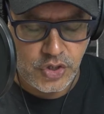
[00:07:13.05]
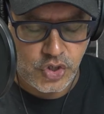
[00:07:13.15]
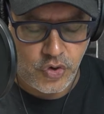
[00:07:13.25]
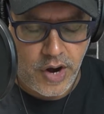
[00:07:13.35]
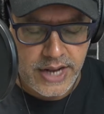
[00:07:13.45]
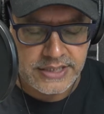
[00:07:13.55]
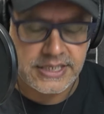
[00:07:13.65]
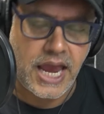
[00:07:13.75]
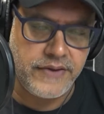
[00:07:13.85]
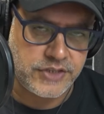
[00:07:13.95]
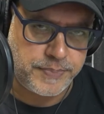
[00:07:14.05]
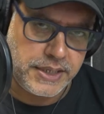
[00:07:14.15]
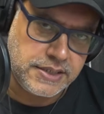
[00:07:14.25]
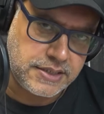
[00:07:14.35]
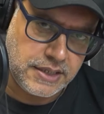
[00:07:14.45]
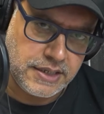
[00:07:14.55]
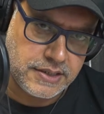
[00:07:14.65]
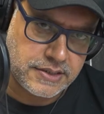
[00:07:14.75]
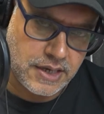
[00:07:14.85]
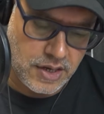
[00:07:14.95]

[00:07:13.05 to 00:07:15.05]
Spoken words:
try and save species,